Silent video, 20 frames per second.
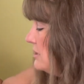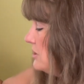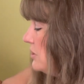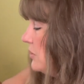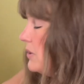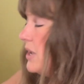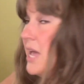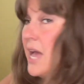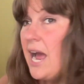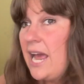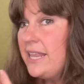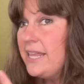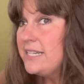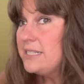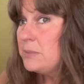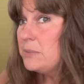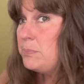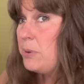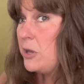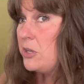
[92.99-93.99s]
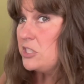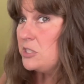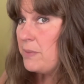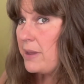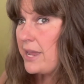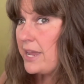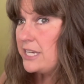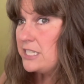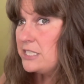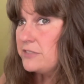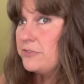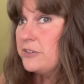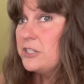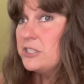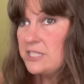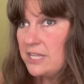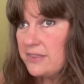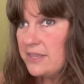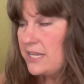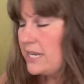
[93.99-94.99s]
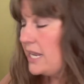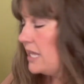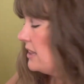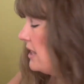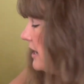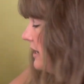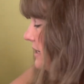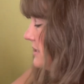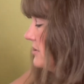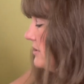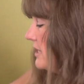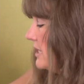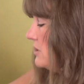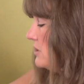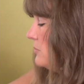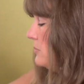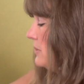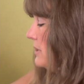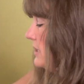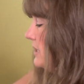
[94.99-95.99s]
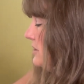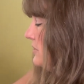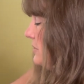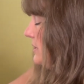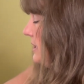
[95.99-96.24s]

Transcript: So I like to pulse my ice first, and then I lock it. So that's what we're going to do